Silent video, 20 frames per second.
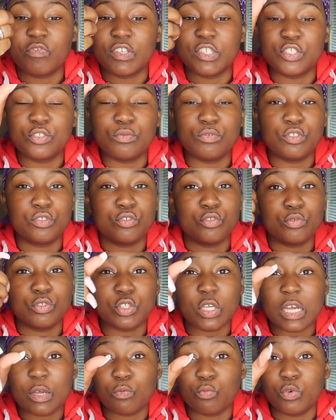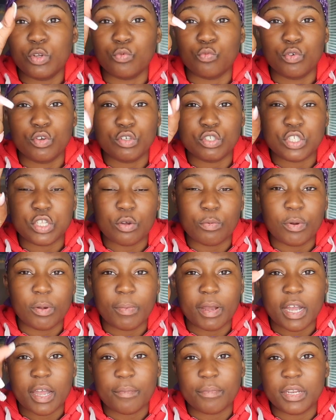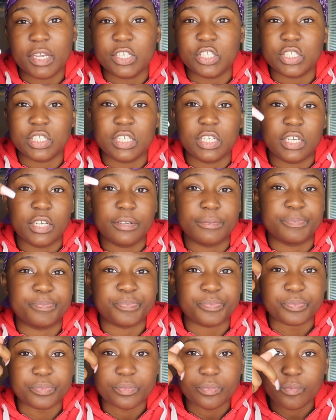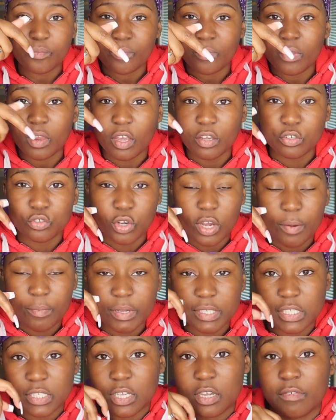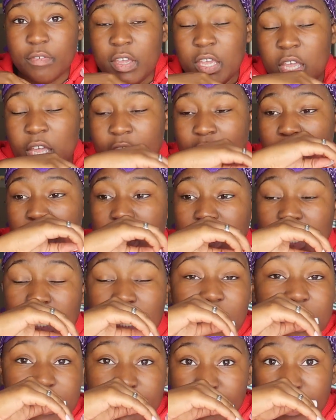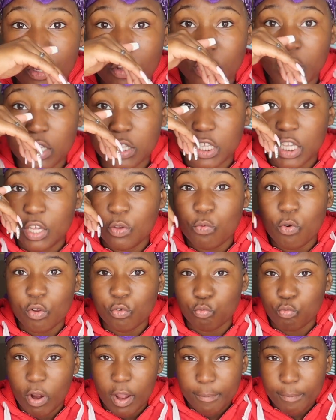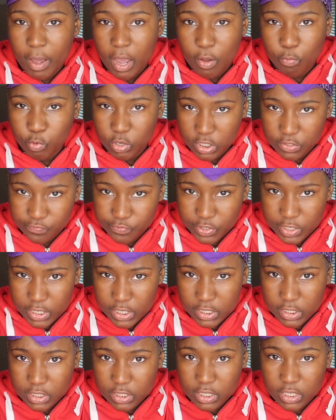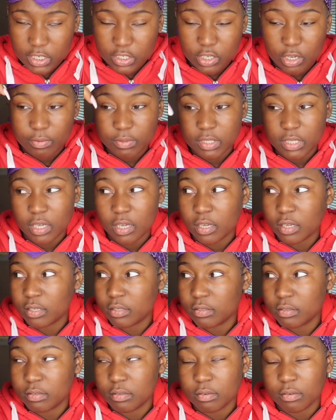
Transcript: finish doing what you're doing. So I went real slow, put my combination in, grabbed my stuff, and he didn't speak or nothing. He walked right by with his friends, and so I was like,